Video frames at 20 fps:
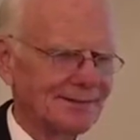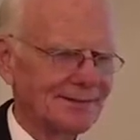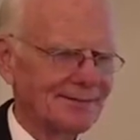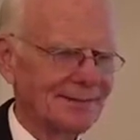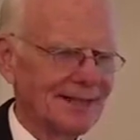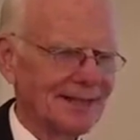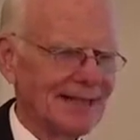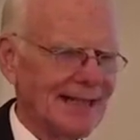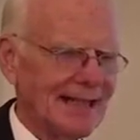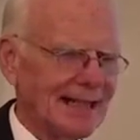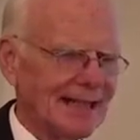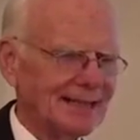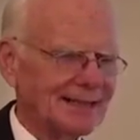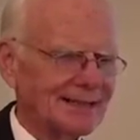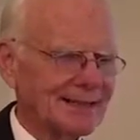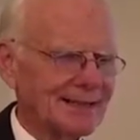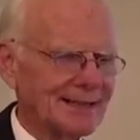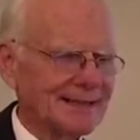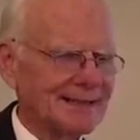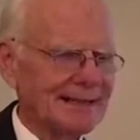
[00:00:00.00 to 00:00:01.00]
every
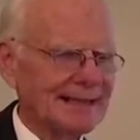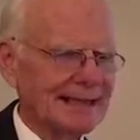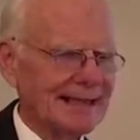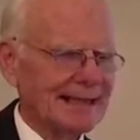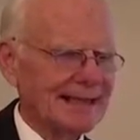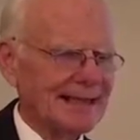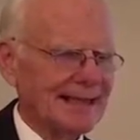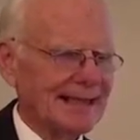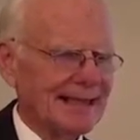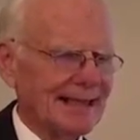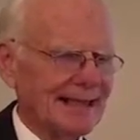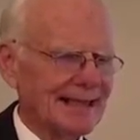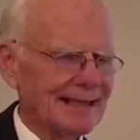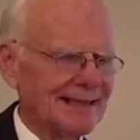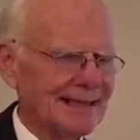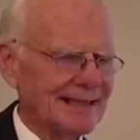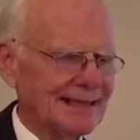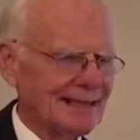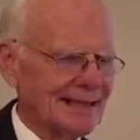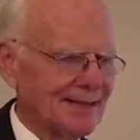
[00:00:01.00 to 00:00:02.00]
nation
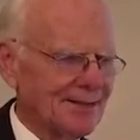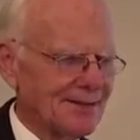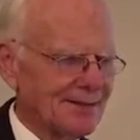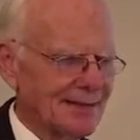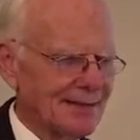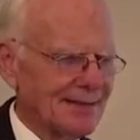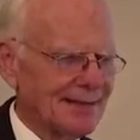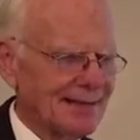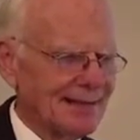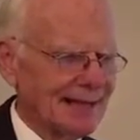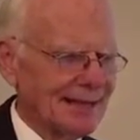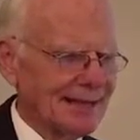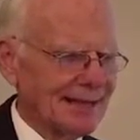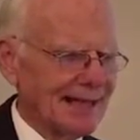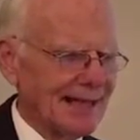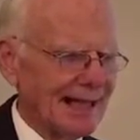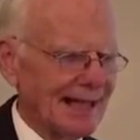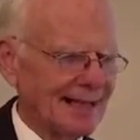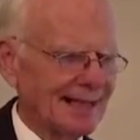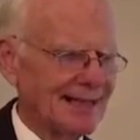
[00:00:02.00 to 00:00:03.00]
and kindred
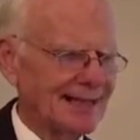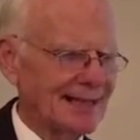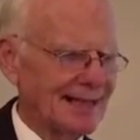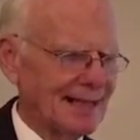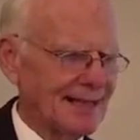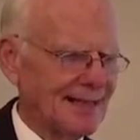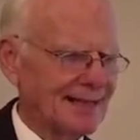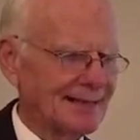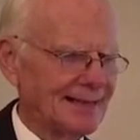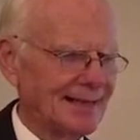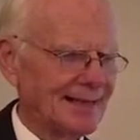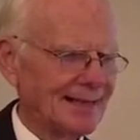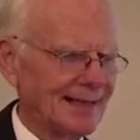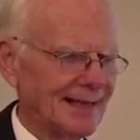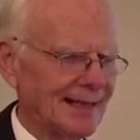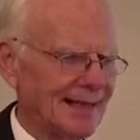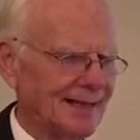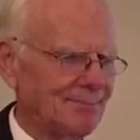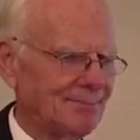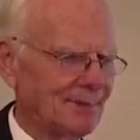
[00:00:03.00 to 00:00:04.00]
and tongue
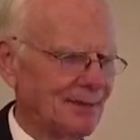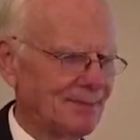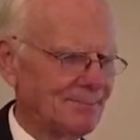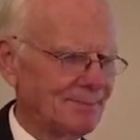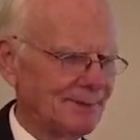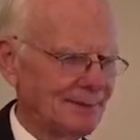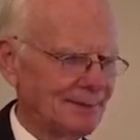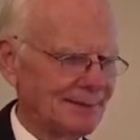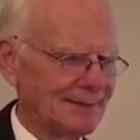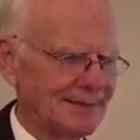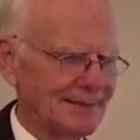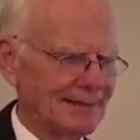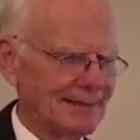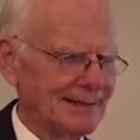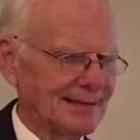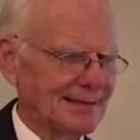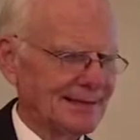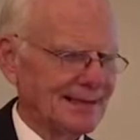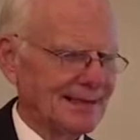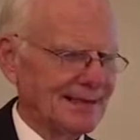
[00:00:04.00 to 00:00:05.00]
and people,
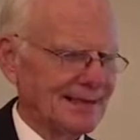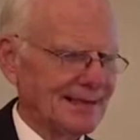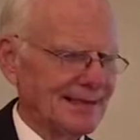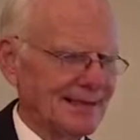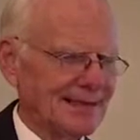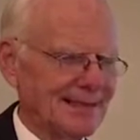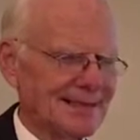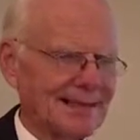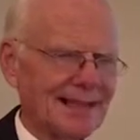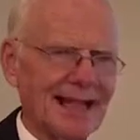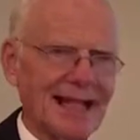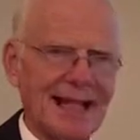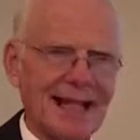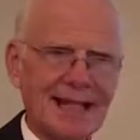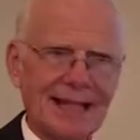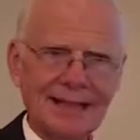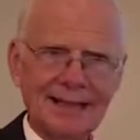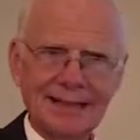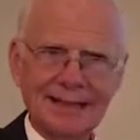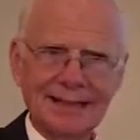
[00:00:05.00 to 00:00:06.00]

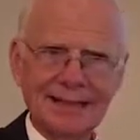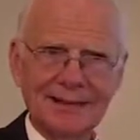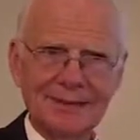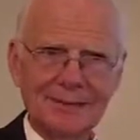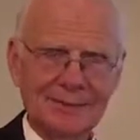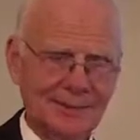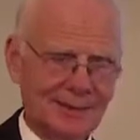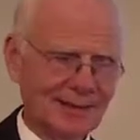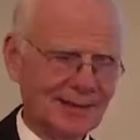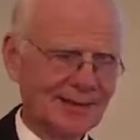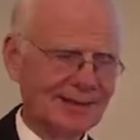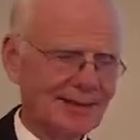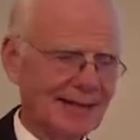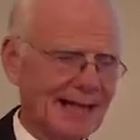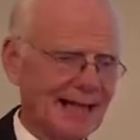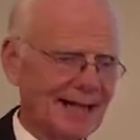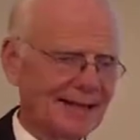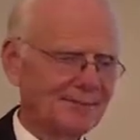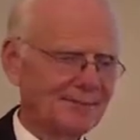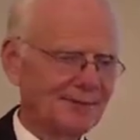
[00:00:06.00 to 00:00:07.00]
saying with a
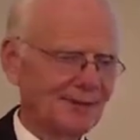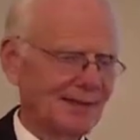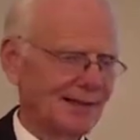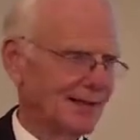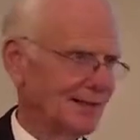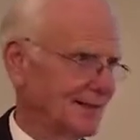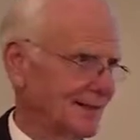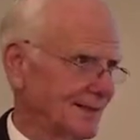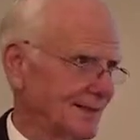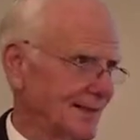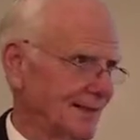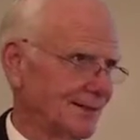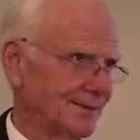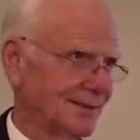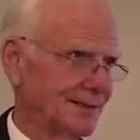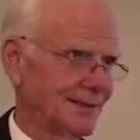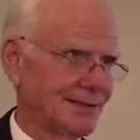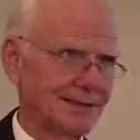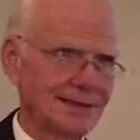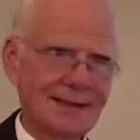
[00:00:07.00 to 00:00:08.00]
loud voice. In other
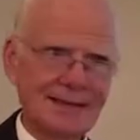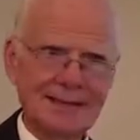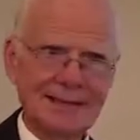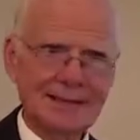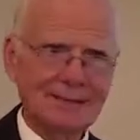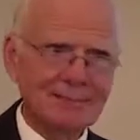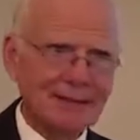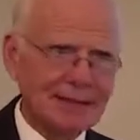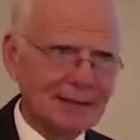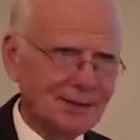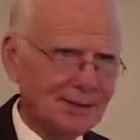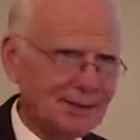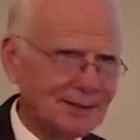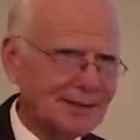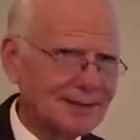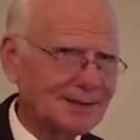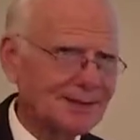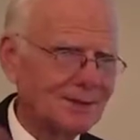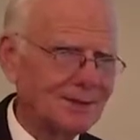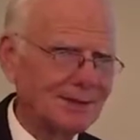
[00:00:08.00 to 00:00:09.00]
words, it needs to be
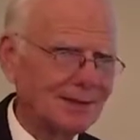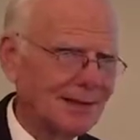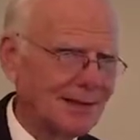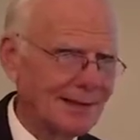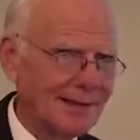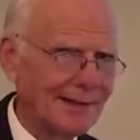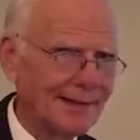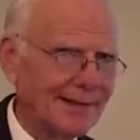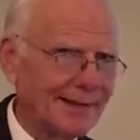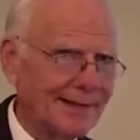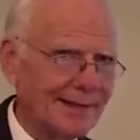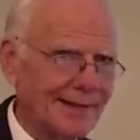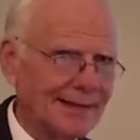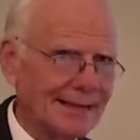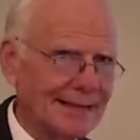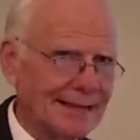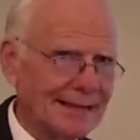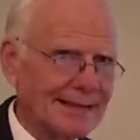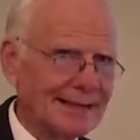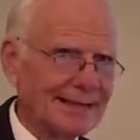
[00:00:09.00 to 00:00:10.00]
crystal clear
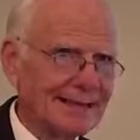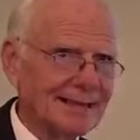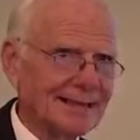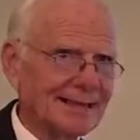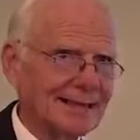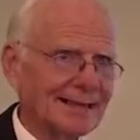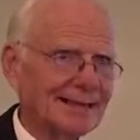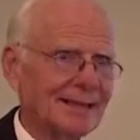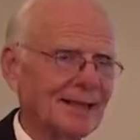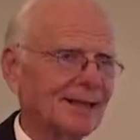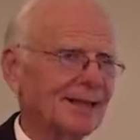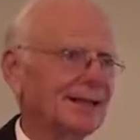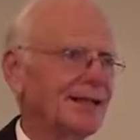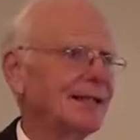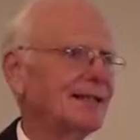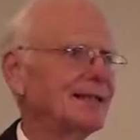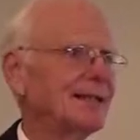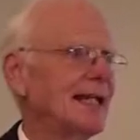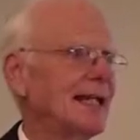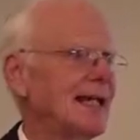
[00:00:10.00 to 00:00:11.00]
so
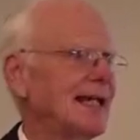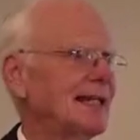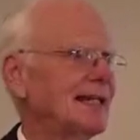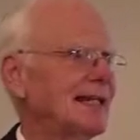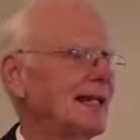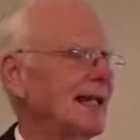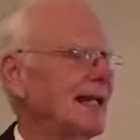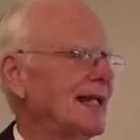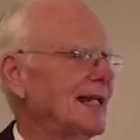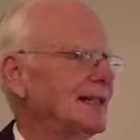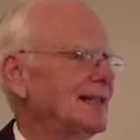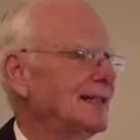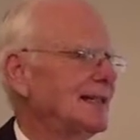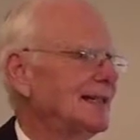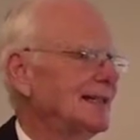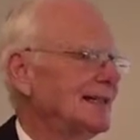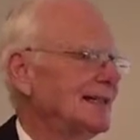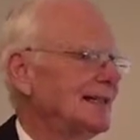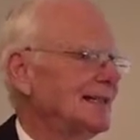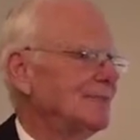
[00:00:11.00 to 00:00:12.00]
that they can
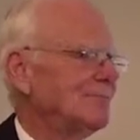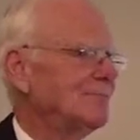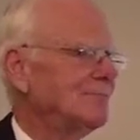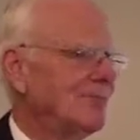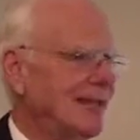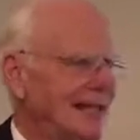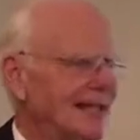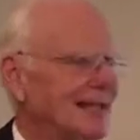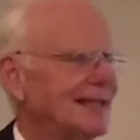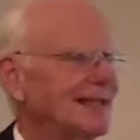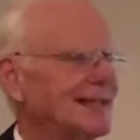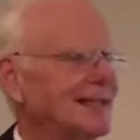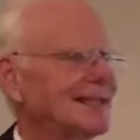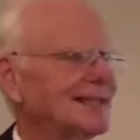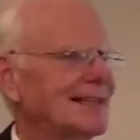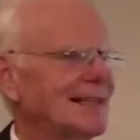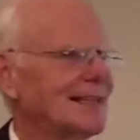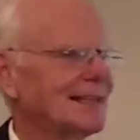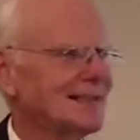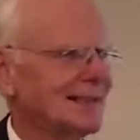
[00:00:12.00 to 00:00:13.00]
make a
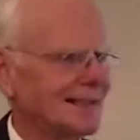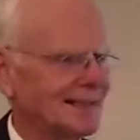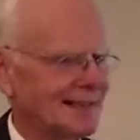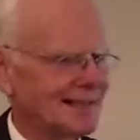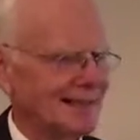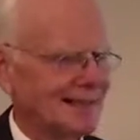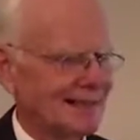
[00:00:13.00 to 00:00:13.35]
decision.